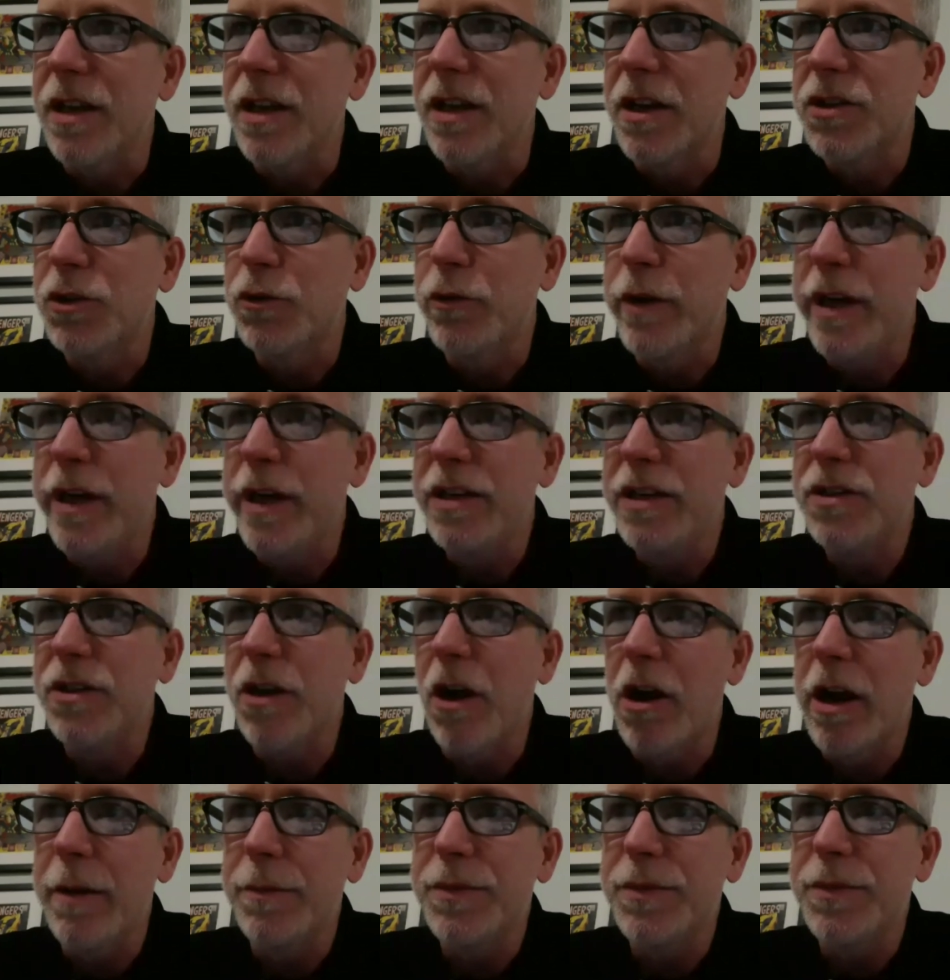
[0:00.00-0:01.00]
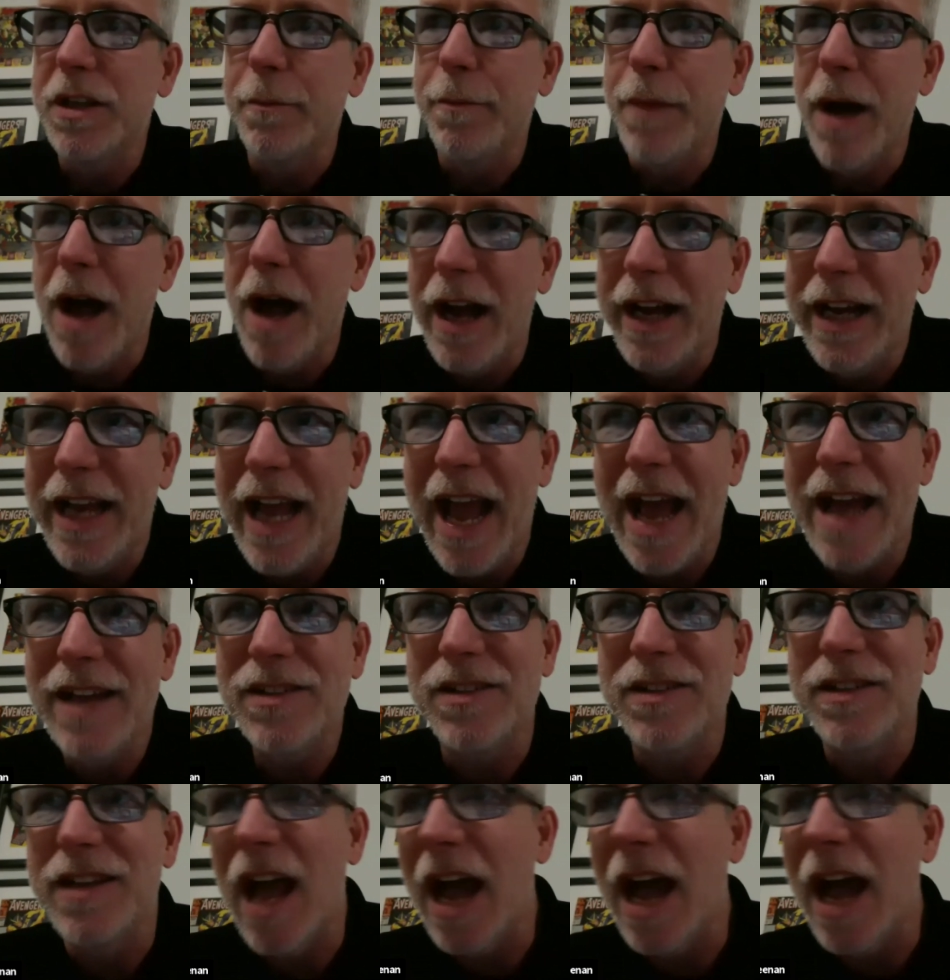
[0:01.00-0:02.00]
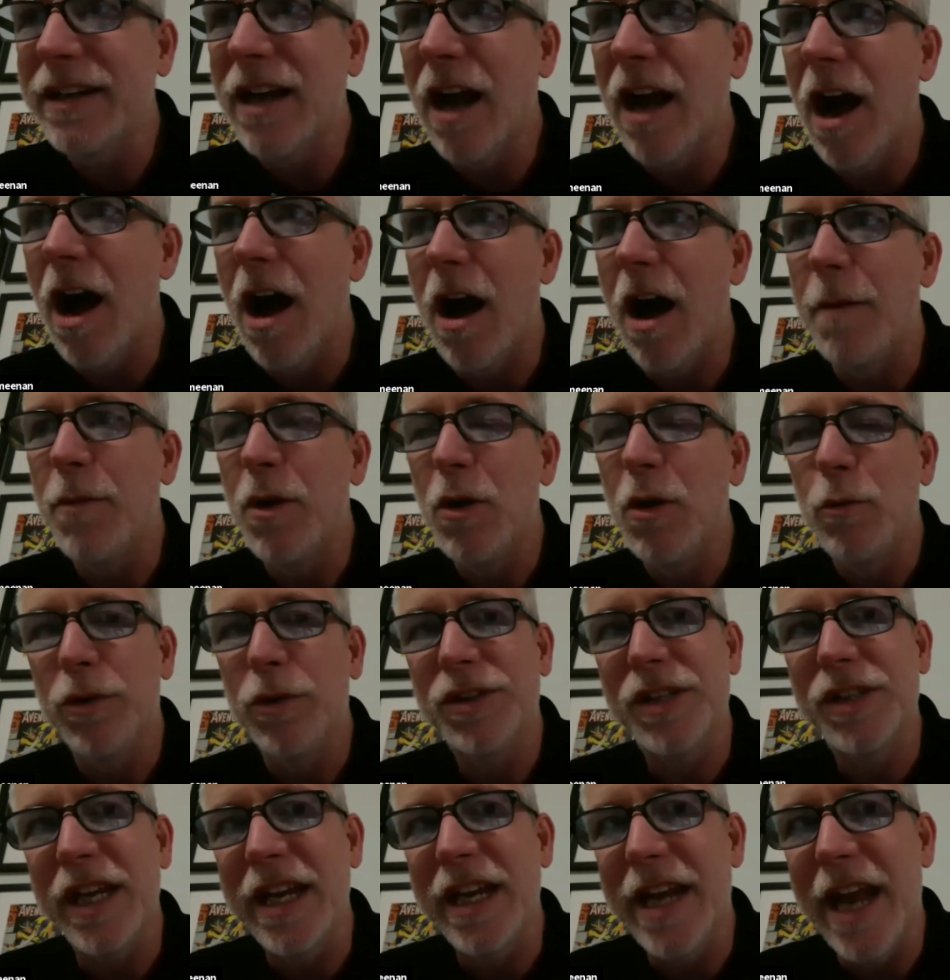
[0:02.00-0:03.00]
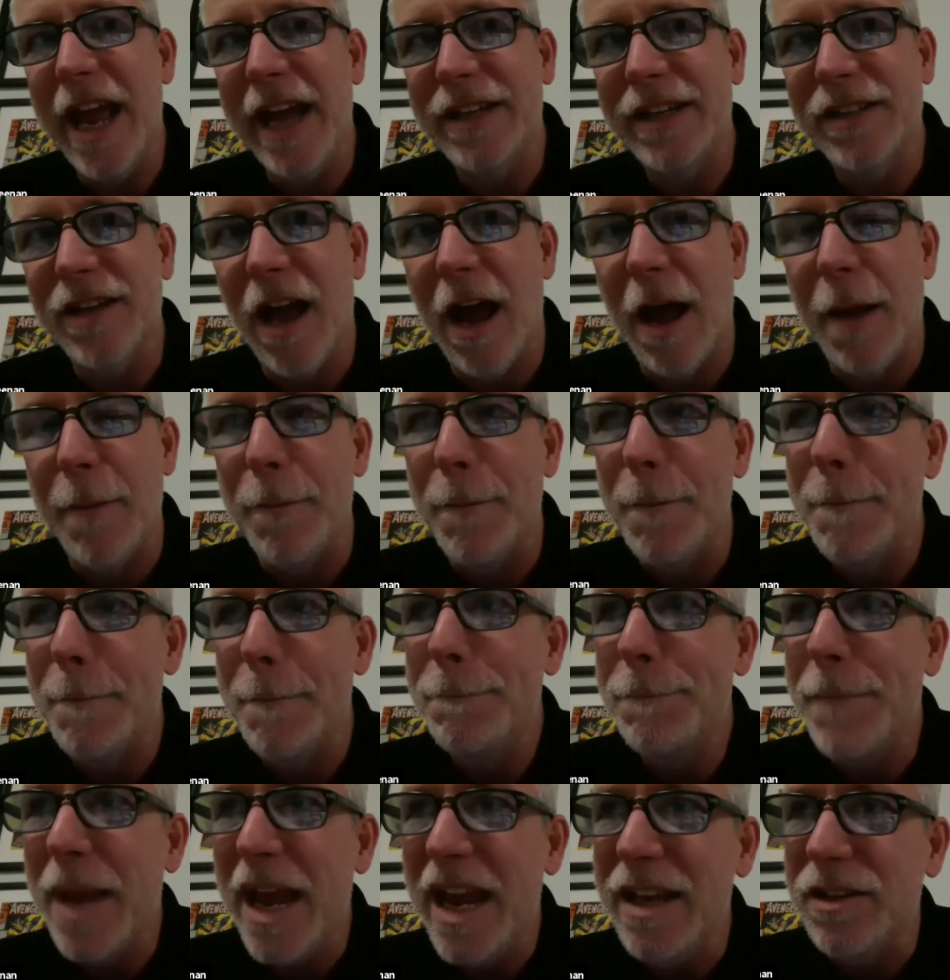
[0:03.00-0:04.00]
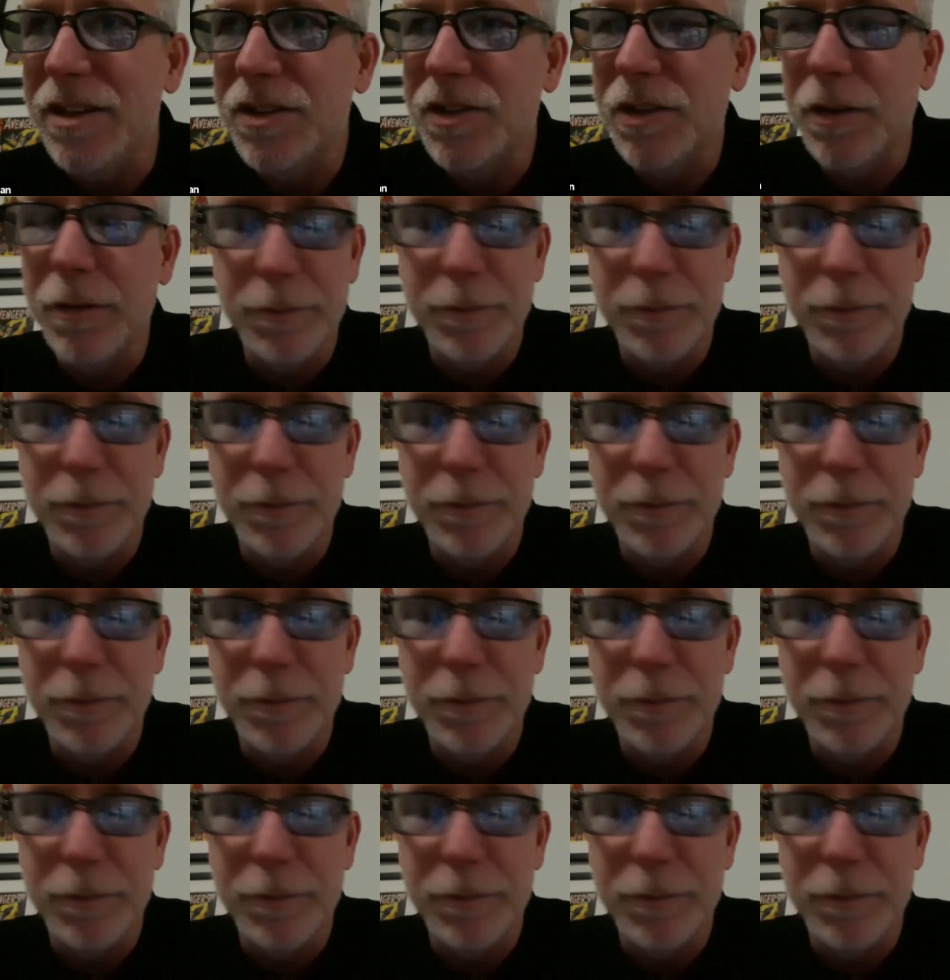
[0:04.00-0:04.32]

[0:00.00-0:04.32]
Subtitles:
streetstartupsthepodcast.com. We'll see you next time. Peace.